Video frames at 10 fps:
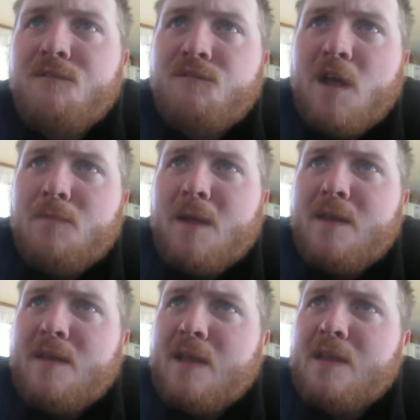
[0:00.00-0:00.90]
Filed by
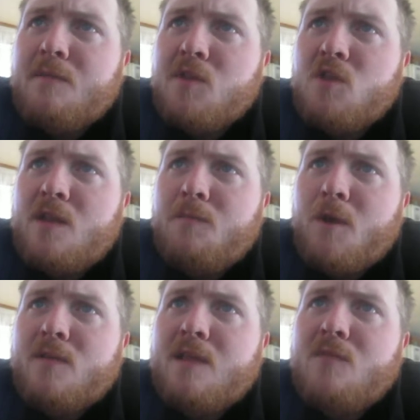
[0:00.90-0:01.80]
the Mechanic Commission and the
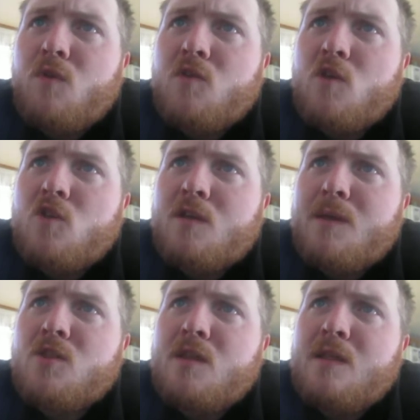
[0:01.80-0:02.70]
Parks and Recreation
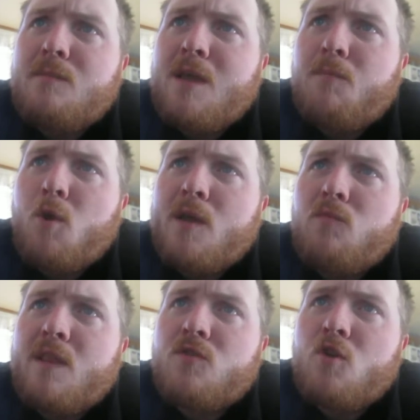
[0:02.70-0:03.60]
Commission and to be
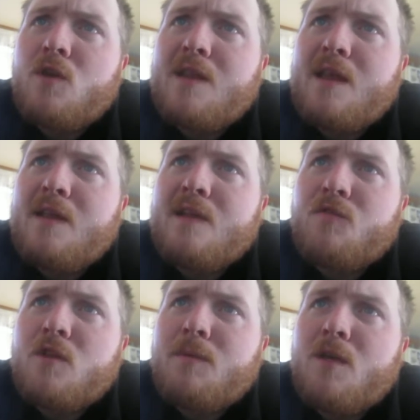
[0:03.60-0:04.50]
appointed with 30 days
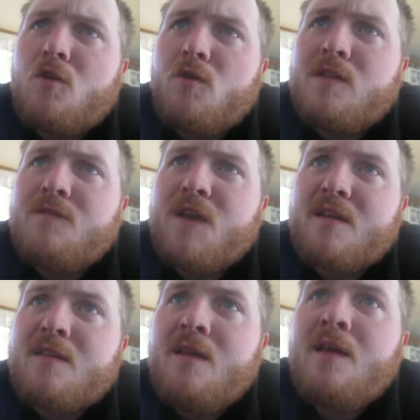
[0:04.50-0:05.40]
after the bill goes in
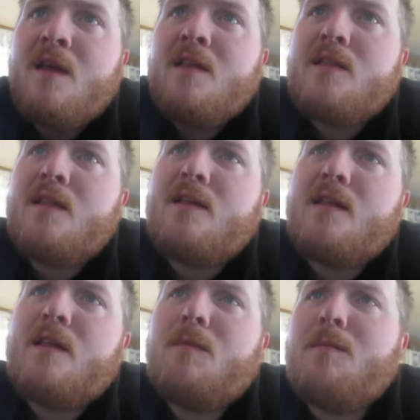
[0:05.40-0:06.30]
effect. The
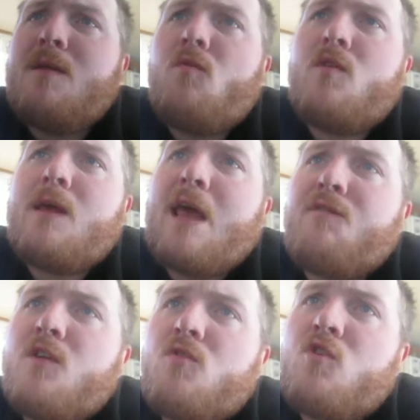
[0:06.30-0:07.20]
intended amendment was
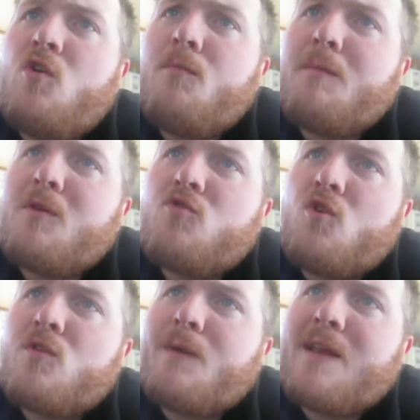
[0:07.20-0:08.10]
after 2 members
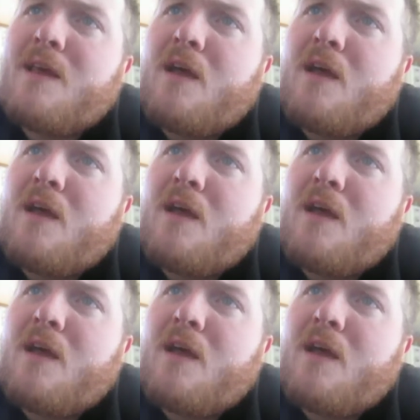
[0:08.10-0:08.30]
chosen by the